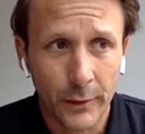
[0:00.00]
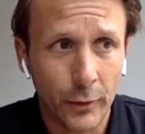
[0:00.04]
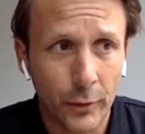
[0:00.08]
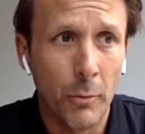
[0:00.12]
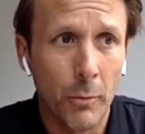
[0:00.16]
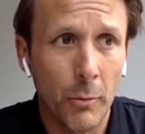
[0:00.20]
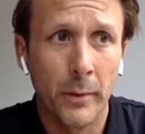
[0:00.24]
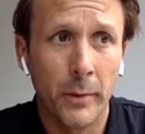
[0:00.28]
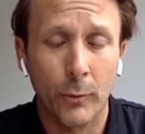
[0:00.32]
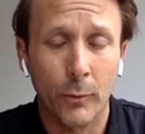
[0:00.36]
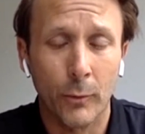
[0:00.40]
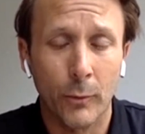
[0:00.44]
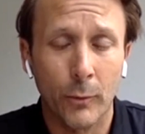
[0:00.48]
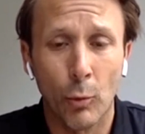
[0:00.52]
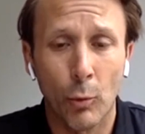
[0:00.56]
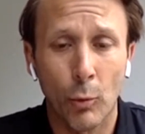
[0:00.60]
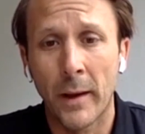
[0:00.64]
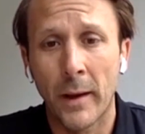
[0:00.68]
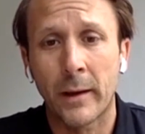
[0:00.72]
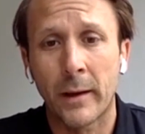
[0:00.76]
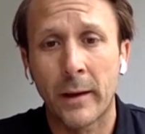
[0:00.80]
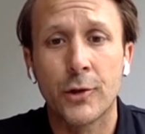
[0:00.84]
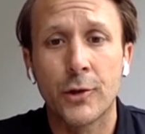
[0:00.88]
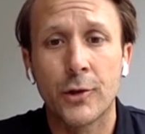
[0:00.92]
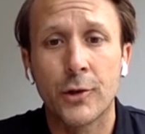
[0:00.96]
So
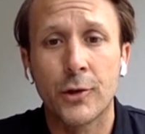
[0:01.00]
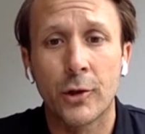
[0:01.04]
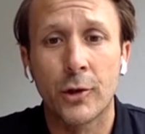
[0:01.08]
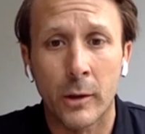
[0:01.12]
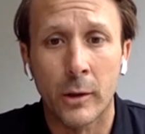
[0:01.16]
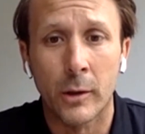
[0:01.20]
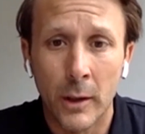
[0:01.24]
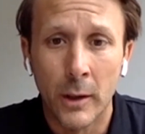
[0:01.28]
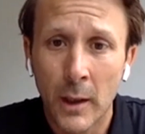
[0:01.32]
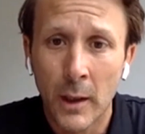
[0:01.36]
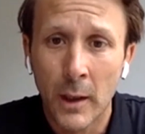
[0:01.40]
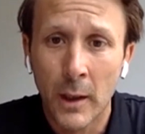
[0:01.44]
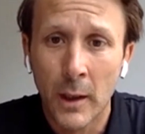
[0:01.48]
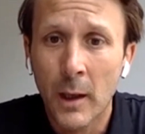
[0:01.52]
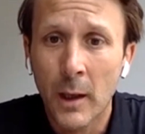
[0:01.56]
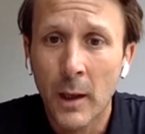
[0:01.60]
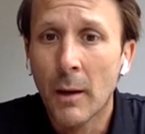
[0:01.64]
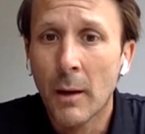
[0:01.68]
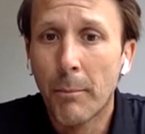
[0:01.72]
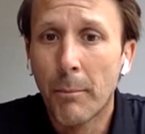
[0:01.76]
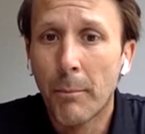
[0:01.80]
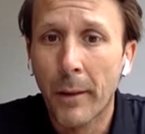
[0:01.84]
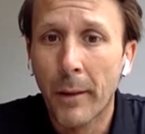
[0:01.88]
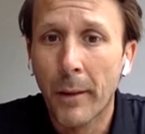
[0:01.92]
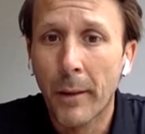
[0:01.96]
we're making sure
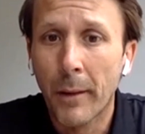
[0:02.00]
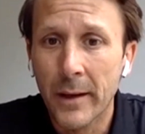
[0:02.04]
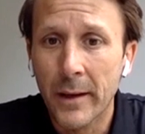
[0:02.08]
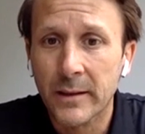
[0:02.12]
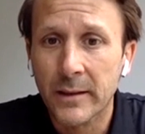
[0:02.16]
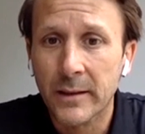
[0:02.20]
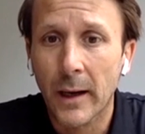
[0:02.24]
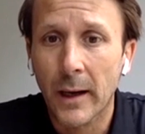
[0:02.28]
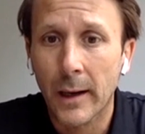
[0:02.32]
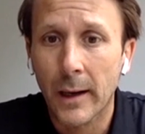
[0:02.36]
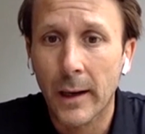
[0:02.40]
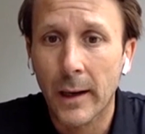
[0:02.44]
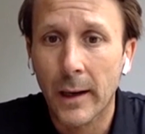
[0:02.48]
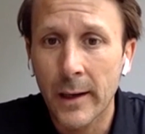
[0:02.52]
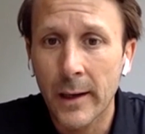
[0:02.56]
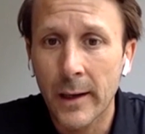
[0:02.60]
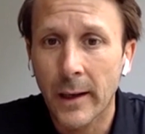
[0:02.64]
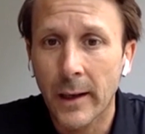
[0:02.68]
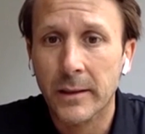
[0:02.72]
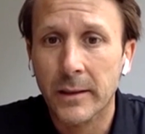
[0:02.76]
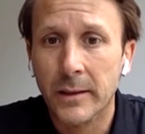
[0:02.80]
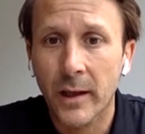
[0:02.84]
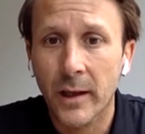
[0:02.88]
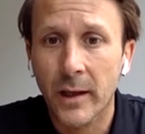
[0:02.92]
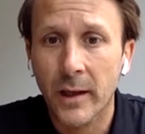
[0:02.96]
players are
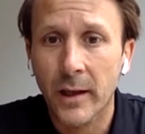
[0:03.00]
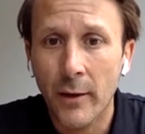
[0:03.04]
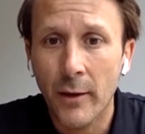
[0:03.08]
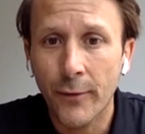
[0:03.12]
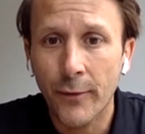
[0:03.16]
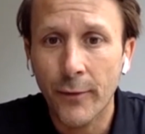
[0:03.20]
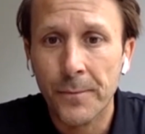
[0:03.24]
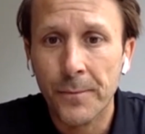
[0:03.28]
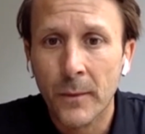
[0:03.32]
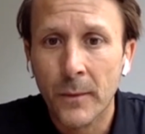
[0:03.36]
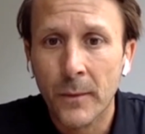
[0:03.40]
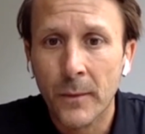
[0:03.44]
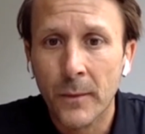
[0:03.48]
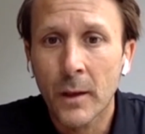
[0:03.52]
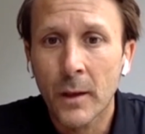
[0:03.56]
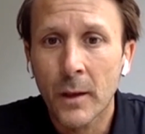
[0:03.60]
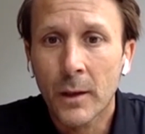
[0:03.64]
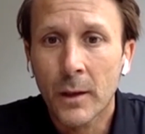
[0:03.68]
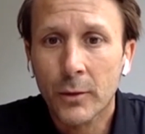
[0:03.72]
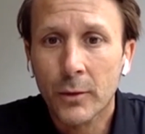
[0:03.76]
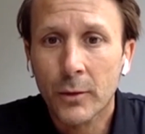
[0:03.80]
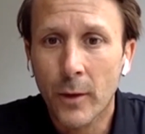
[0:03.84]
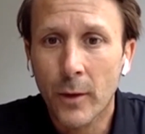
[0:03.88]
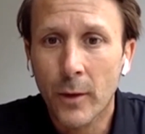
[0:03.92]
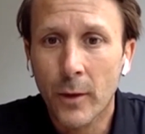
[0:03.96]
clean, are safe.
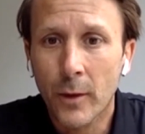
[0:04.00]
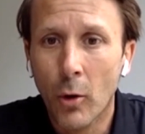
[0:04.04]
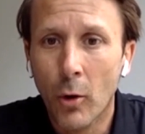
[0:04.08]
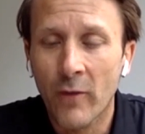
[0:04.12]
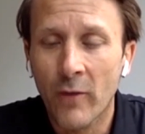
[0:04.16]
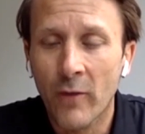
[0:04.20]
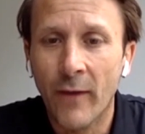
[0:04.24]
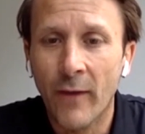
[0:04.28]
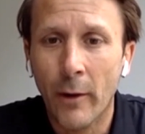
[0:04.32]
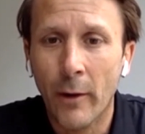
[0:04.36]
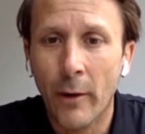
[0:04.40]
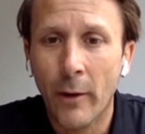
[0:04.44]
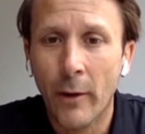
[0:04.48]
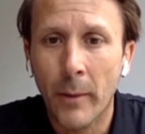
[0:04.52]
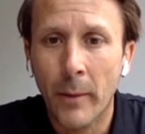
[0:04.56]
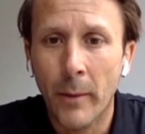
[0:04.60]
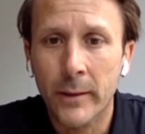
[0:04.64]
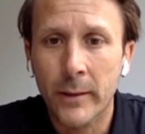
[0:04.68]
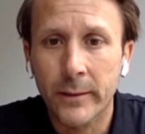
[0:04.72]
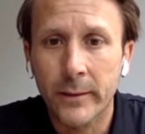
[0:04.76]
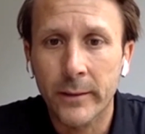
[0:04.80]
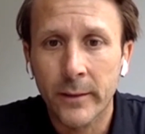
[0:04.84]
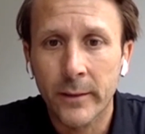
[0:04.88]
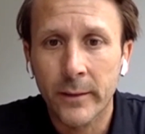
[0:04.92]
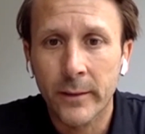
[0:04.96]
So the whole
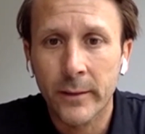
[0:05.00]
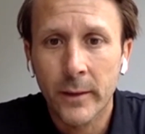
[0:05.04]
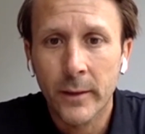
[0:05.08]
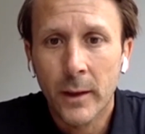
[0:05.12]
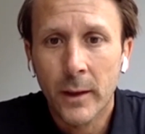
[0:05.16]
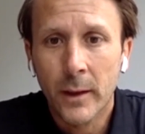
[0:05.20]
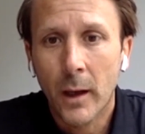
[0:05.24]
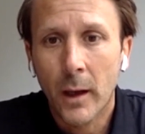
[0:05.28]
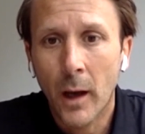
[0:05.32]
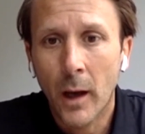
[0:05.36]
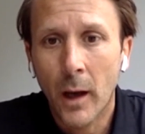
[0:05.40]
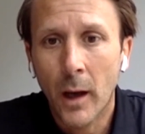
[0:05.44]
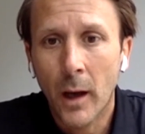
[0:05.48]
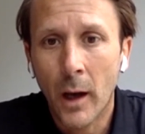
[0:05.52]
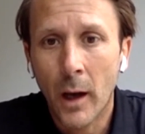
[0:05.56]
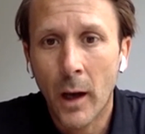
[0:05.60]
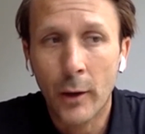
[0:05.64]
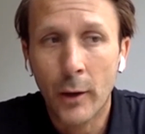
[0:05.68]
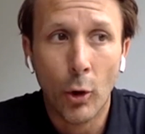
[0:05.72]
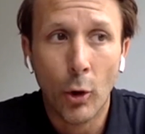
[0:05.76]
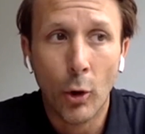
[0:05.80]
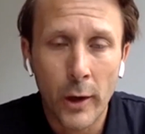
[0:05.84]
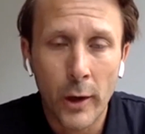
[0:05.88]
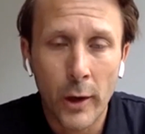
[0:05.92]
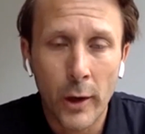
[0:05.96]
environment,
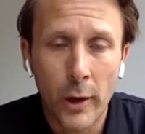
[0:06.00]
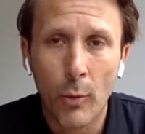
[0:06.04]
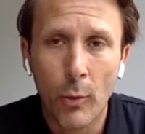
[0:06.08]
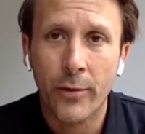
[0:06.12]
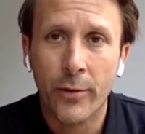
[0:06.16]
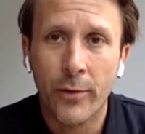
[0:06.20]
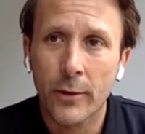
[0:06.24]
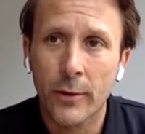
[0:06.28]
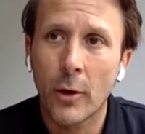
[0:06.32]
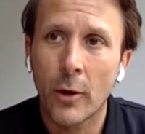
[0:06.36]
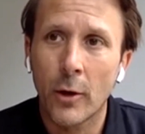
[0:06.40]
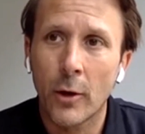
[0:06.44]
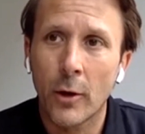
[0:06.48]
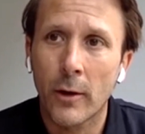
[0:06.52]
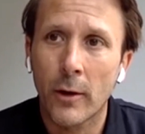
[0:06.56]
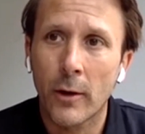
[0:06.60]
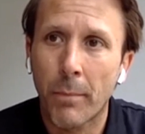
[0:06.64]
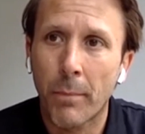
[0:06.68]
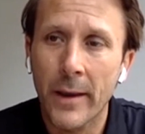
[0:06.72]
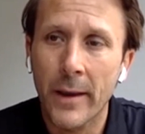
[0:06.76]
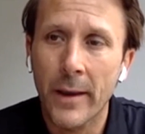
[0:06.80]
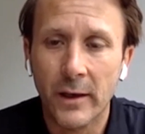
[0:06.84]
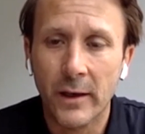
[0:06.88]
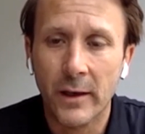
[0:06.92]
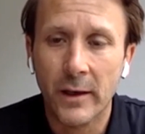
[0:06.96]
not only within the
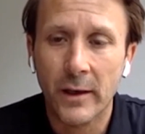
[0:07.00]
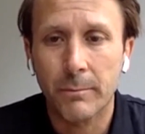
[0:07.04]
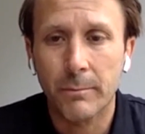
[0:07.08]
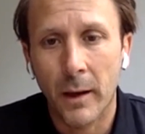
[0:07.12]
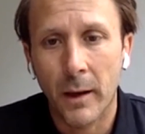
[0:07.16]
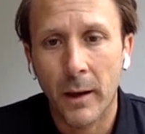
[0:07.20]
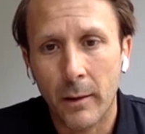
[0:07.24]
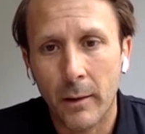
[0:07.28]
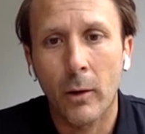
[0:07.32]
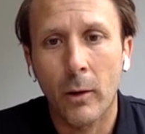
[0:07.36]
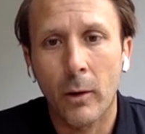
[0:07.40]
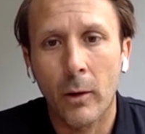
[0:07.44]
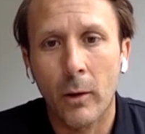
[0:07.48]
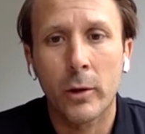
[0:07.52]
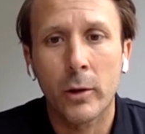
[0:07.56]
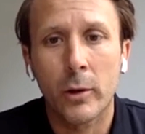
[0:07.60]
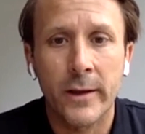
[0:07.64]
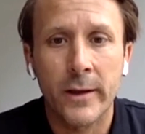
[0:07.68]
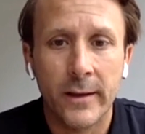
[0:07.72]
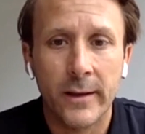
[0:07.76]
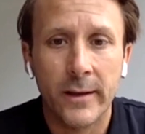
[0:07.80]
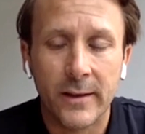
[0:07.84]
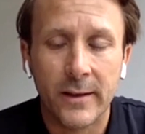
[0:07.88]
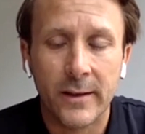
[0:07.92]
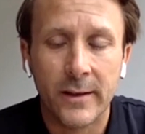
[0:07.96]
other players, but
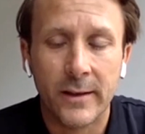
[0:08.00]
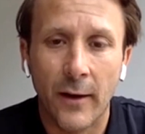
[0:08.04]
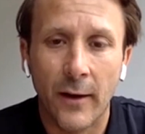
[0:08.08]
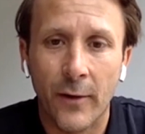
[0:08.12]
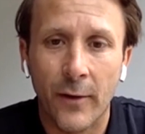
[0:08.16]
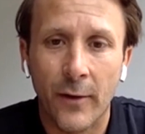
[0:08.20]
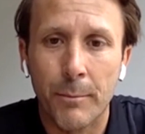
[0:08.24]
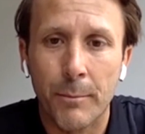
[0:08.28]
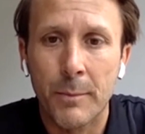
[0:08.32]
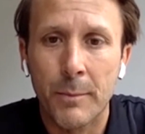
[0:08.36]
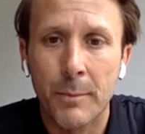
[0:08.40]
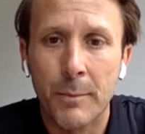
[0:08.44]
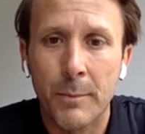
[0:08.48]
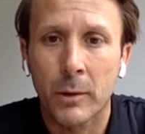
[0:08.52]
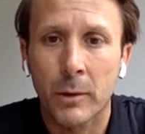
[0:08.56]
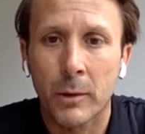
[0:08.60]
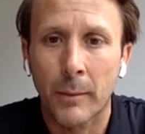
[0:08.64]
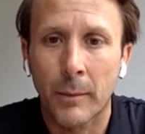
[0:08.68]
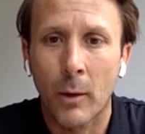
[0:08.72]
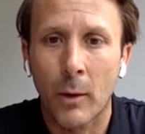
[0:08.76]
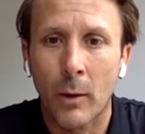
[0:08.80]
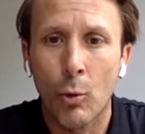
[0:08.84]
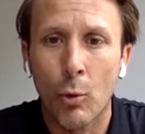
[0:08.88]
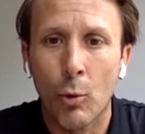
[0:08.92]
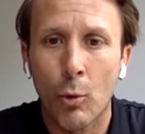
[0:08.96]
all the staff and
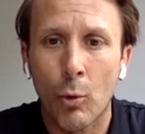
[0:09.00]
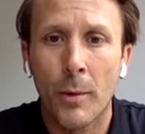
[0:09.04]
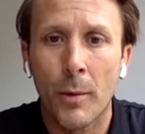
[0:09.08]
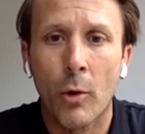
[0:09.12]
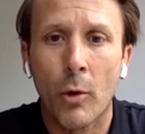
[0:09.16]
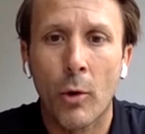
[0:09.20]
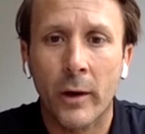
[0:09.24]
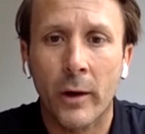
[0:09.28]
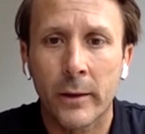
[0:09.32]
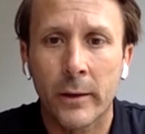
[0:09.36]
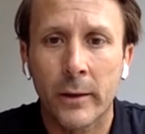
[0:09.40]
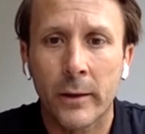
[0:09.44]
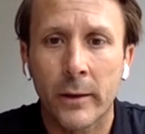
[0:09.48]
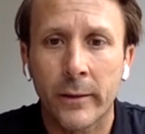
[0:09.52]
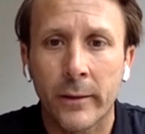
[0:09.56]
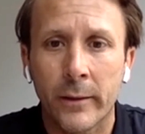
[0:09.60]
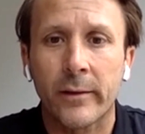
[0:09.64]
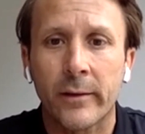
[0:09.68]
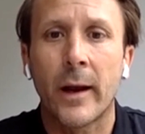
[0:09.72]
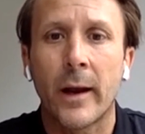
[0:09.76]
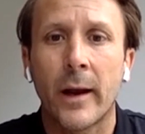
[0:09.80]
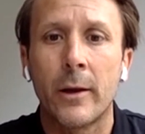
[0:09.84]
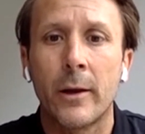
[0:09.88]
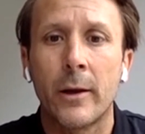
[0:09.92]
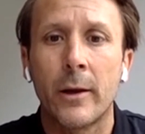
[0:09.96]
people that will be working
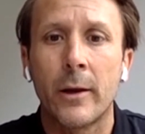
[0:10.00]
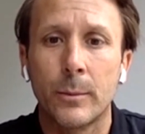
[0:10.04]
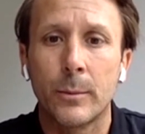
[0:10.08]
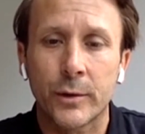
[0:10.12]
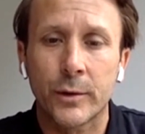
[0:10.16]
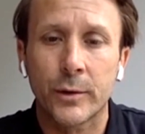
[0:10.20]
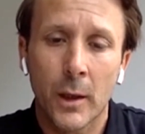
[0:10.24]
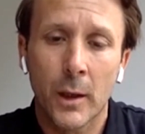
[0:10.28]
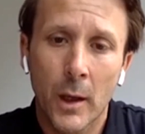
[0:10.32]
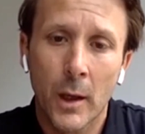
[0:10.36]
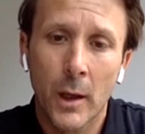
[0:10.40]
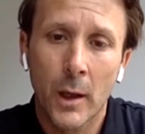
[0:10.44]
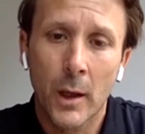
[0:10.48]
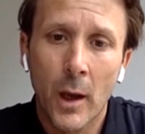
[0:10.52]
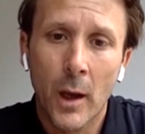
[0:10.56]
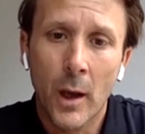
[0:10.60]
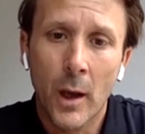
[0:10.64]
in the stadiums